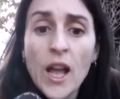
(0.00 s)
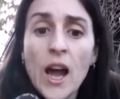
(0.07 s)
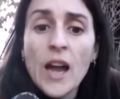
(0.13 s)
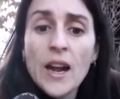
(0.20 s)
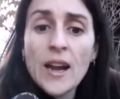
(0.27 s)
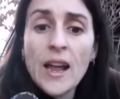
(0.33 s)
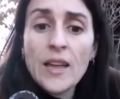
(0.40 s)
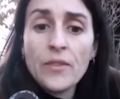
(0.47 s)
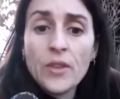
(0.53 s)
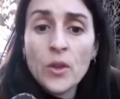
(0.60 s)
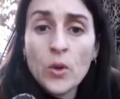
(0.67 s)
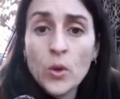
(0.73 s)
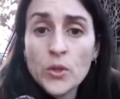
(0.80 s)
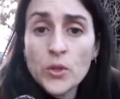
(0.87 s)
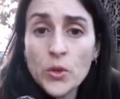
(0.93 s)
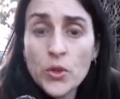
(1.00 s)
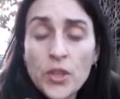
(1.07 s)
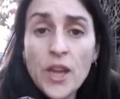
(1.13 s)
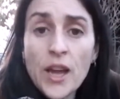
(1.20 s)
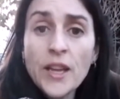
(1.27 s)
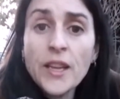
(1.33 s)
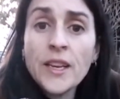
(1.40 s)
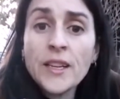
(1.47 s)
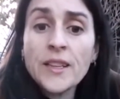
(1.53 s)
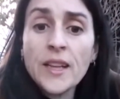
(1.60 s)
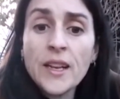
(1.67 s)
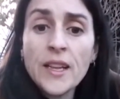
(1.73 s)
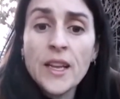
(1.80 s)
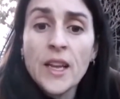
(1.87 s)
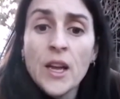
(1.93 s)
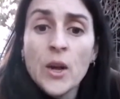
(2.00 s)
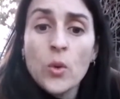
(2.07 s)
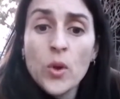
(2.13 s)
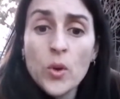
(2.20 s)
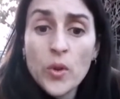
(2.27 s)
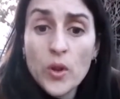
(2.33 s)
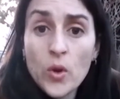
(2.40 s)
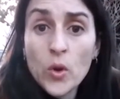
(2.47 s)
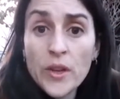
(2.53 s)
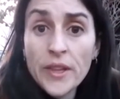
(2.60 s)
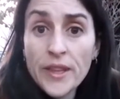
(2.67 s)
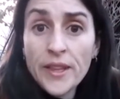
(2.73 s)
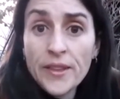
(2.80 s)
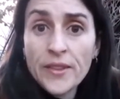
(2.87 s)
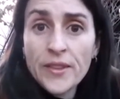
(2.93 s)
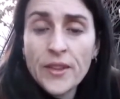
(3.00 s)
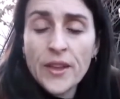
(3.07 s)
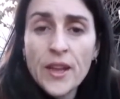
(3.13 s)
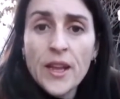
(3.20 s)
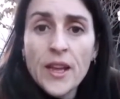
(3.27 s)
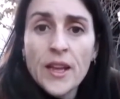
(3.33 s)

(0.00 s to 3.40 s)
arriving also here in Italy, where we call it